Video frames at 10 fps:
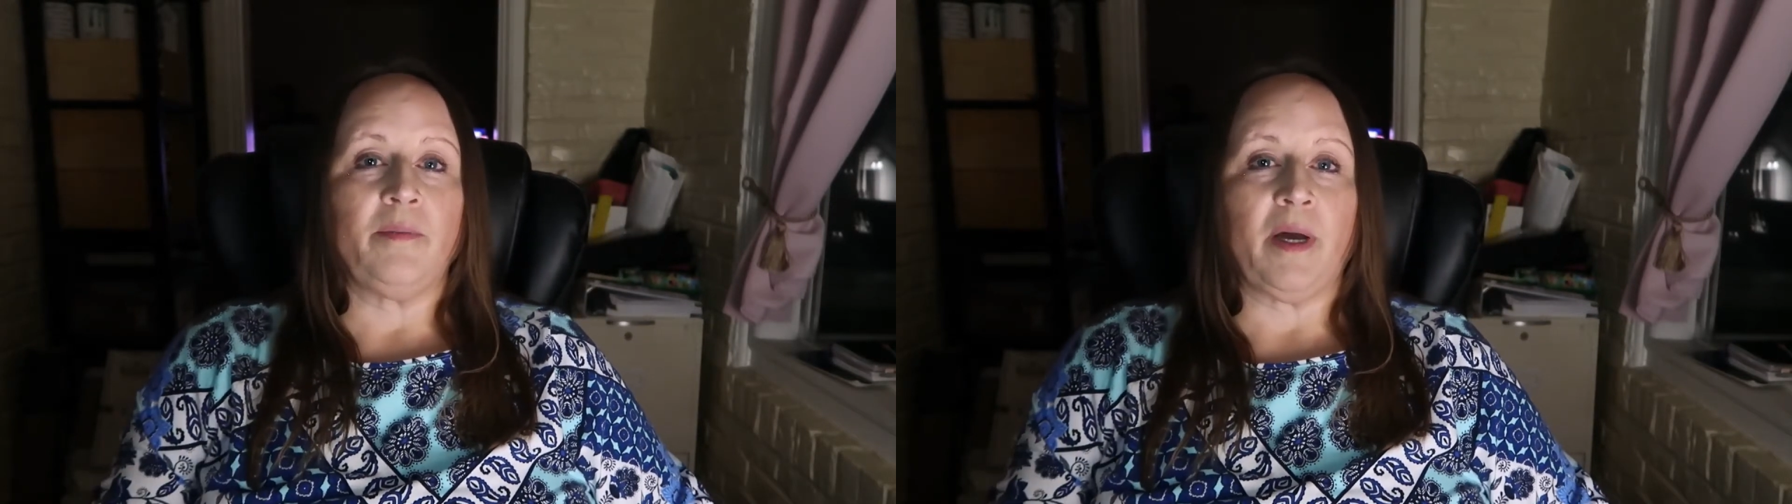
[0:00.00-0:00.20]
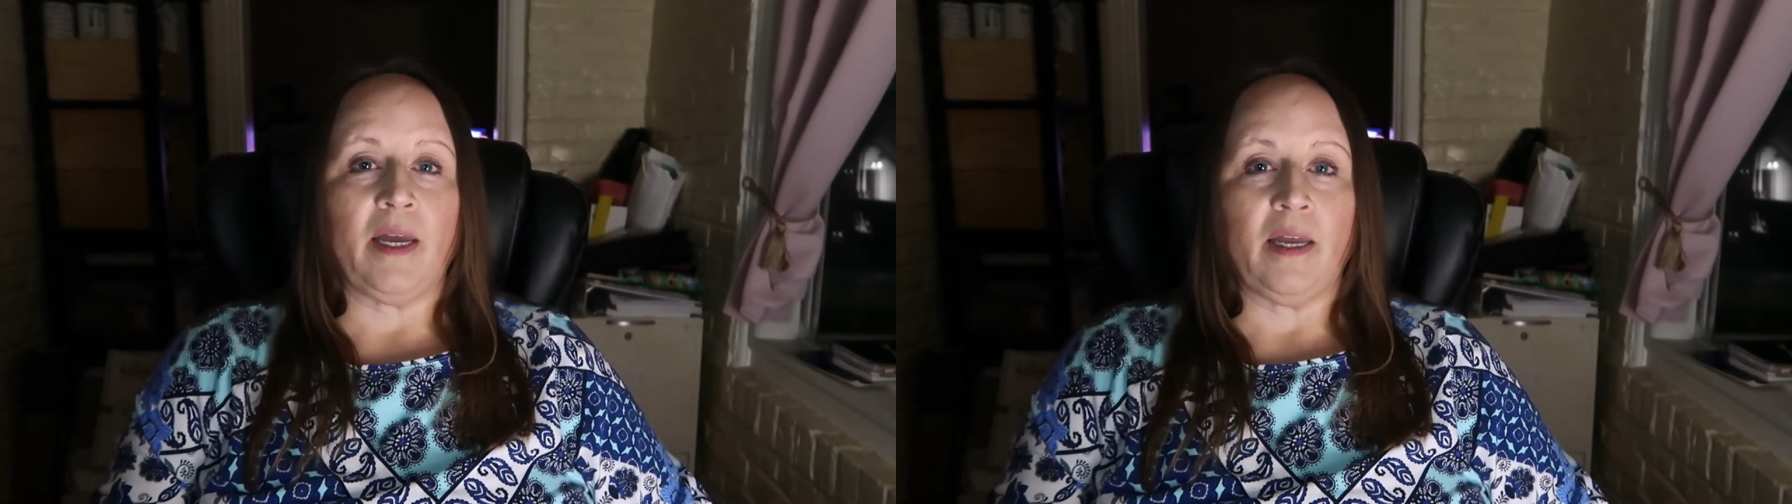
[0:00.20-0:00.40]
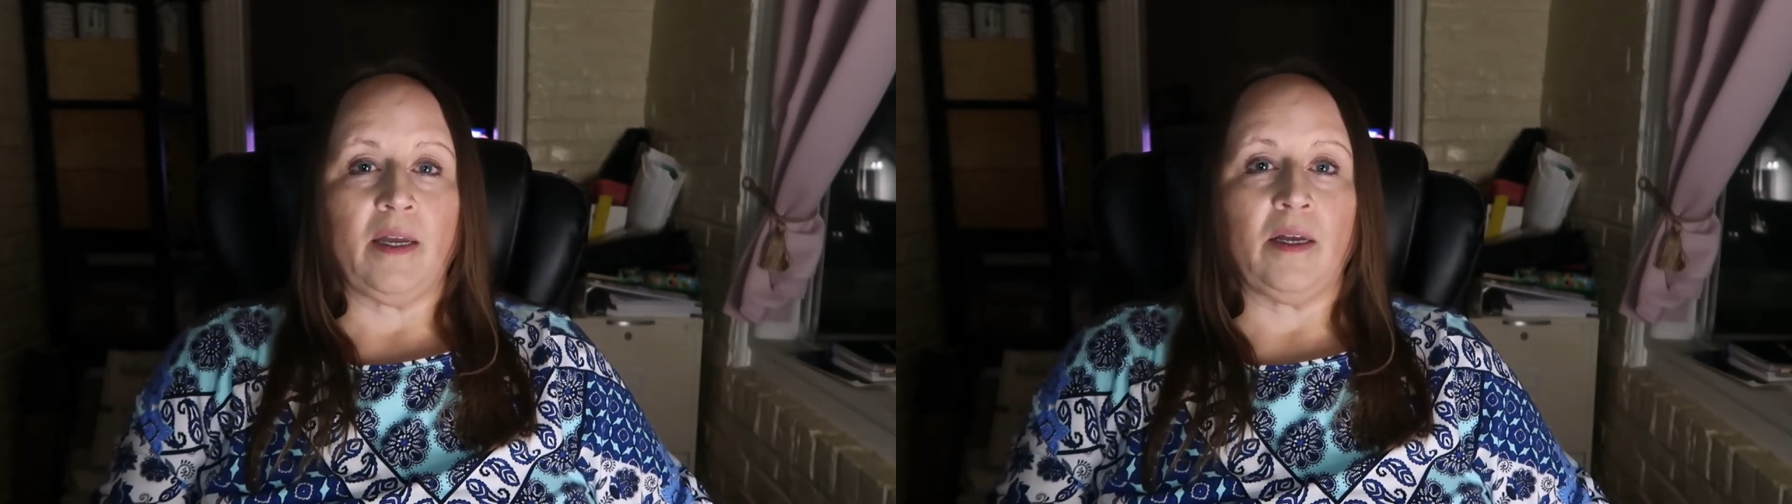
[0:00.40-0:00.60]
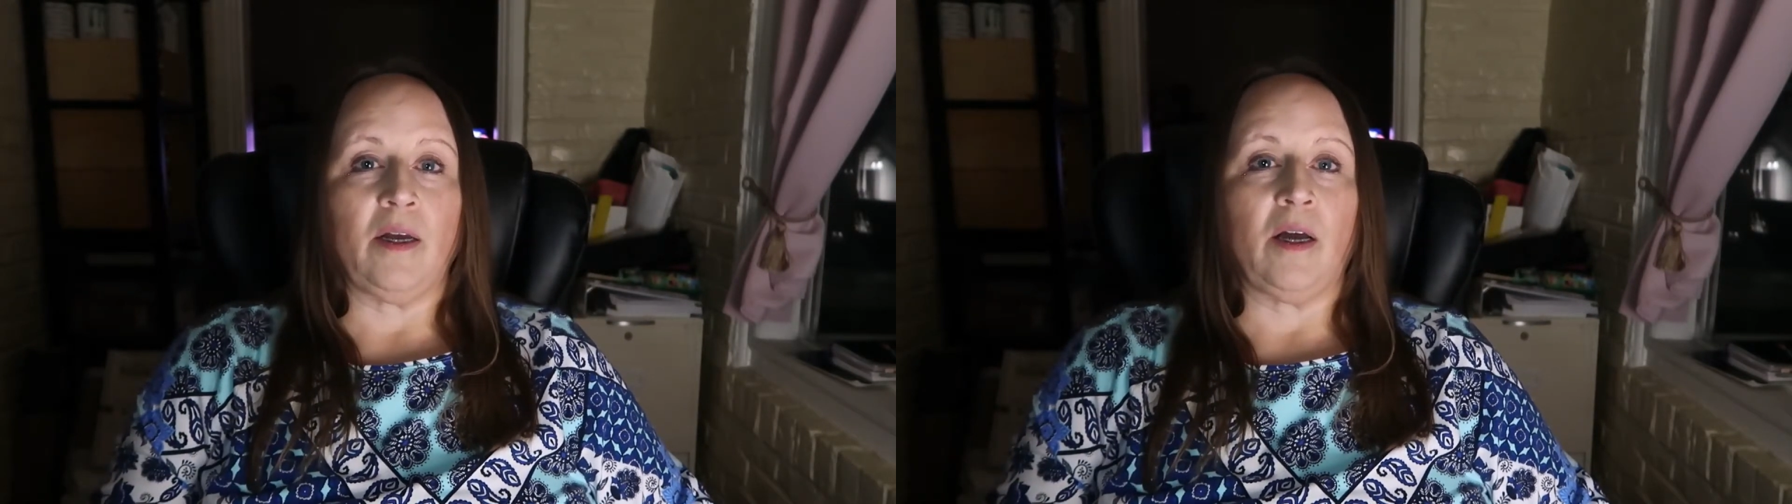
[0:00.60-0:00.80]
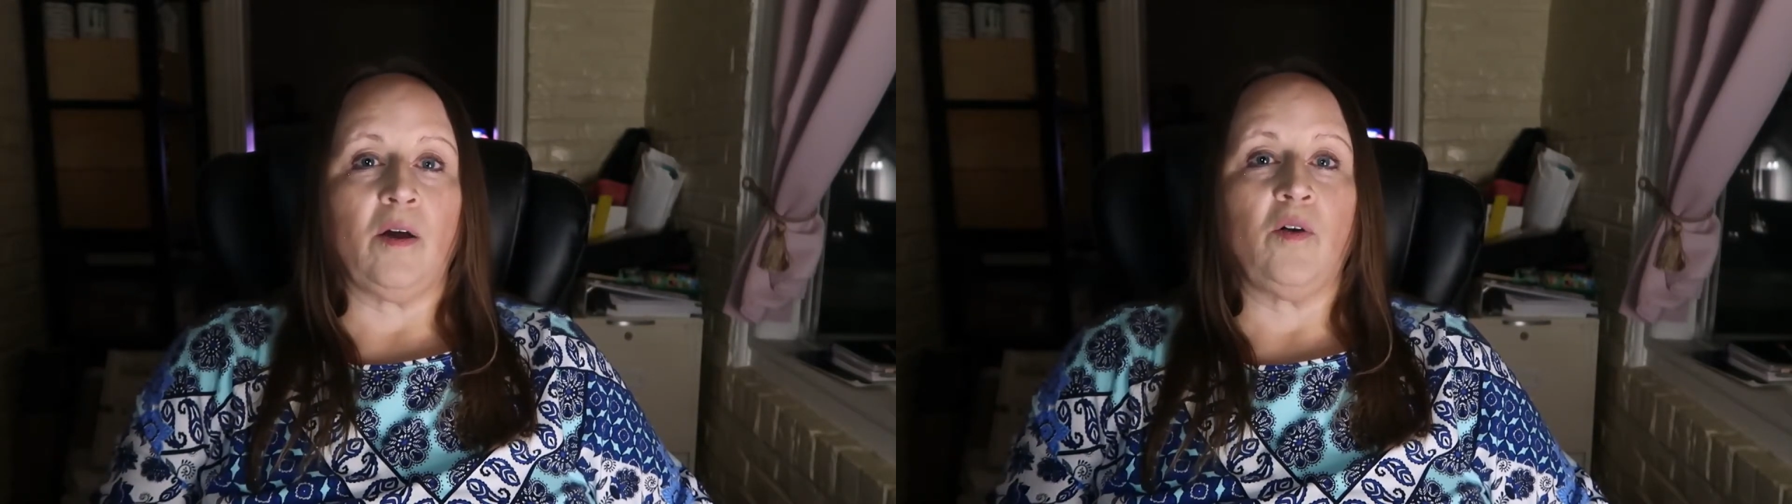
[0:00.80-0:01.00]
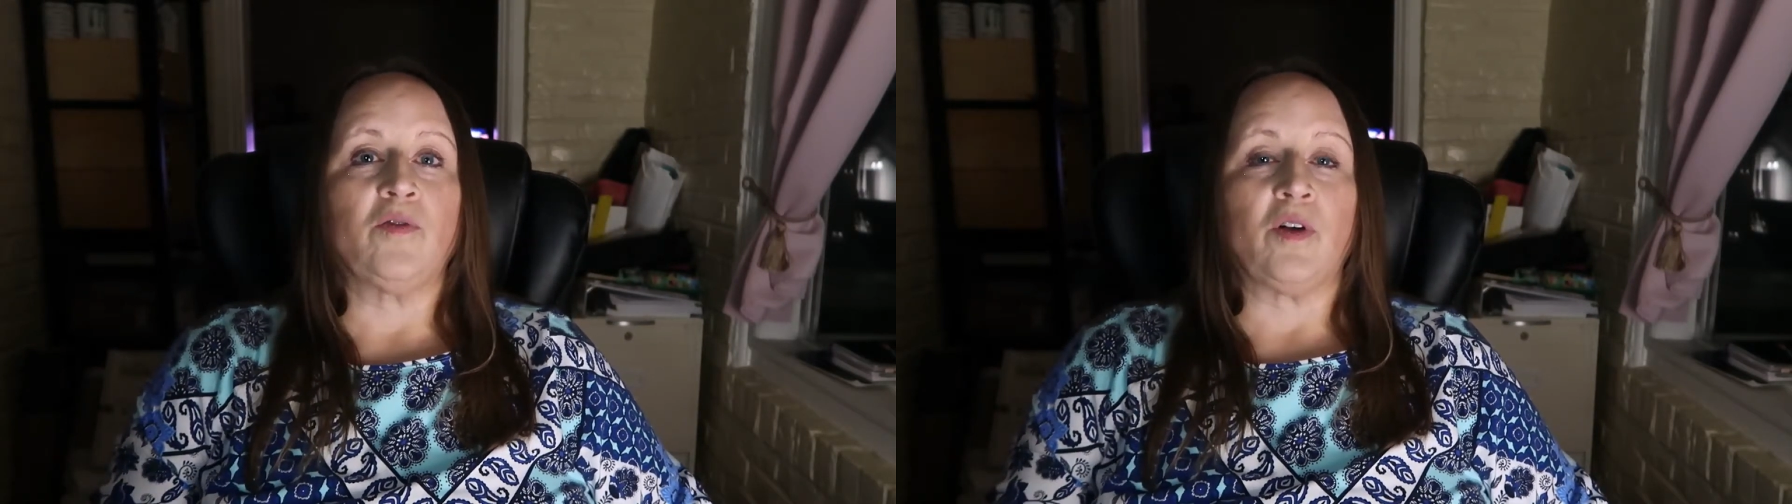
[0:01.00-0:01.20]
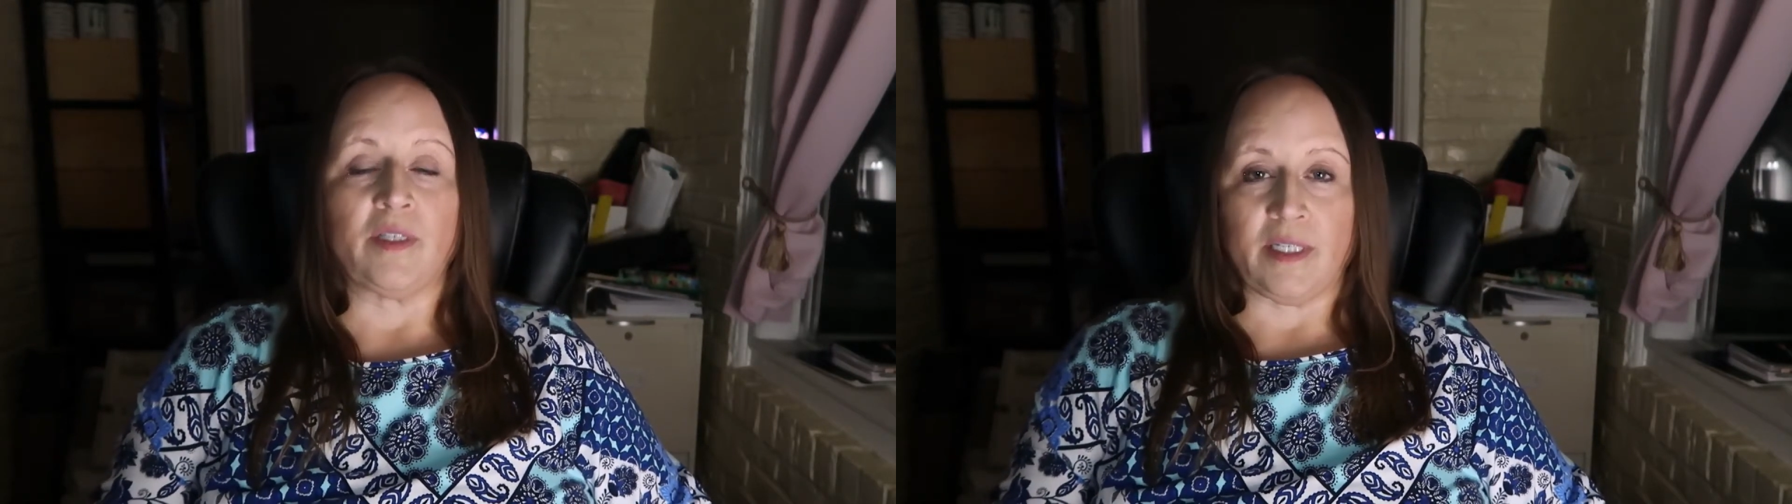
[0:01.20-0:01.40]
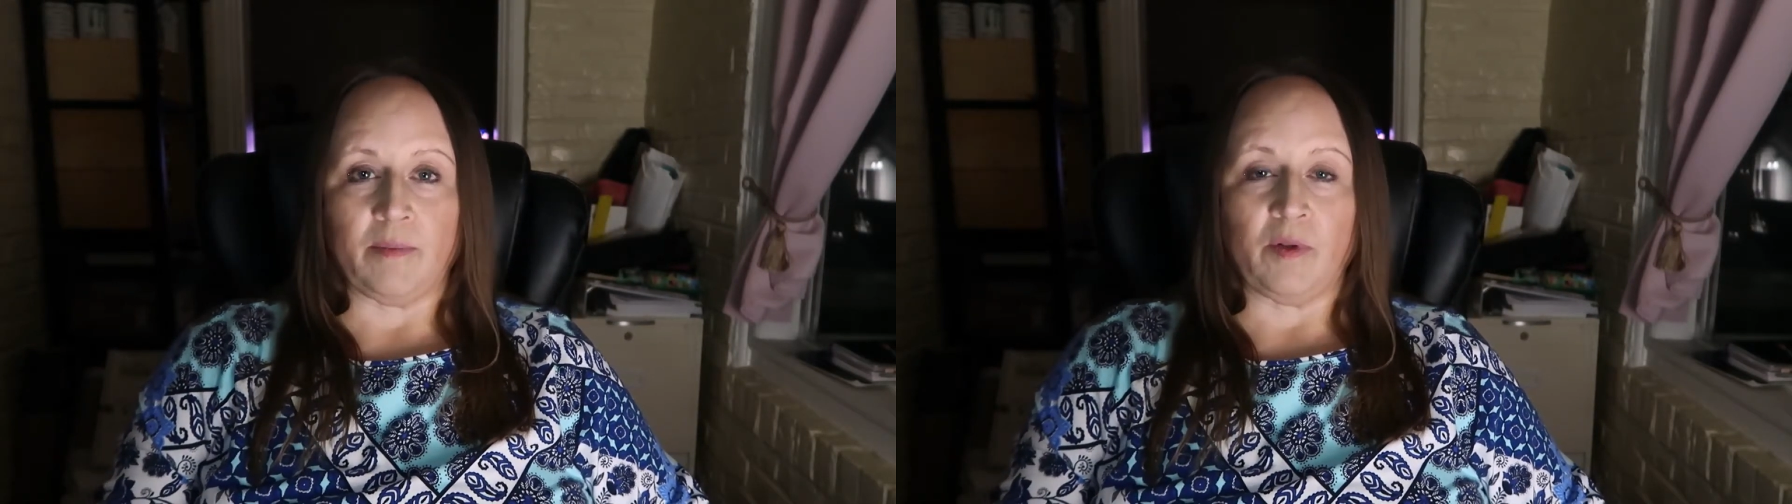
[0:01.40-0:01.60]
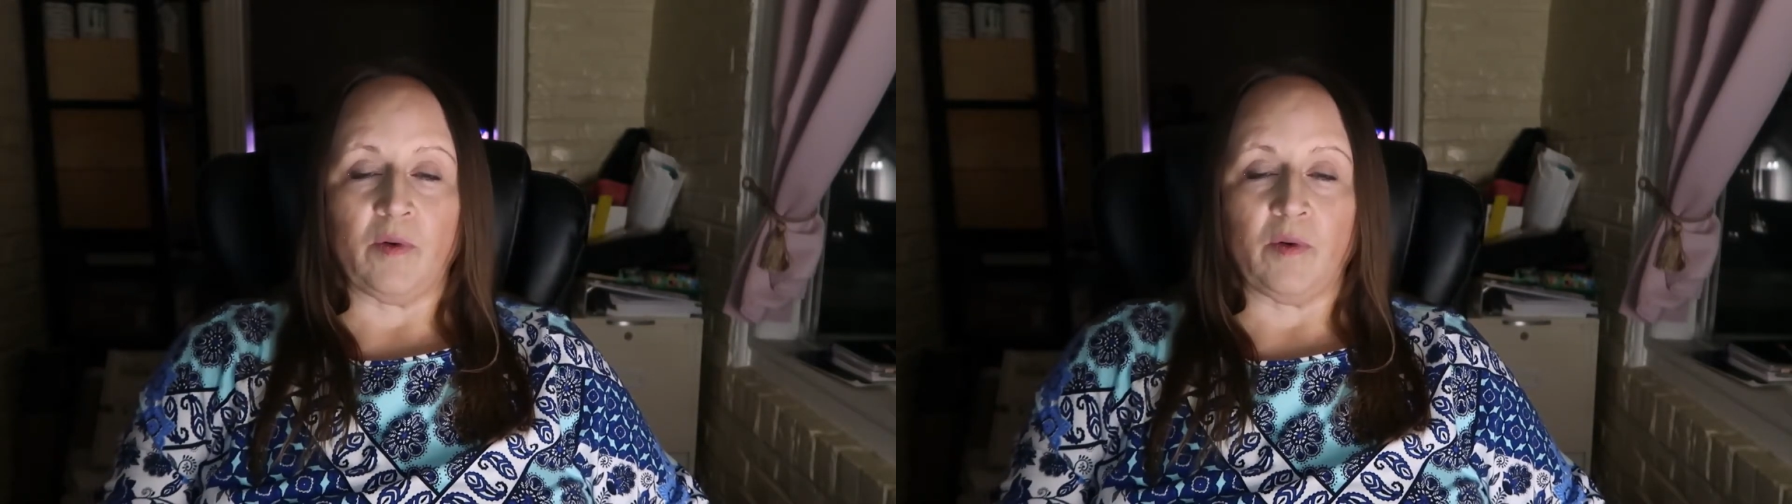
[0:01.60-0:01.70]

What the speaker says: my overall sample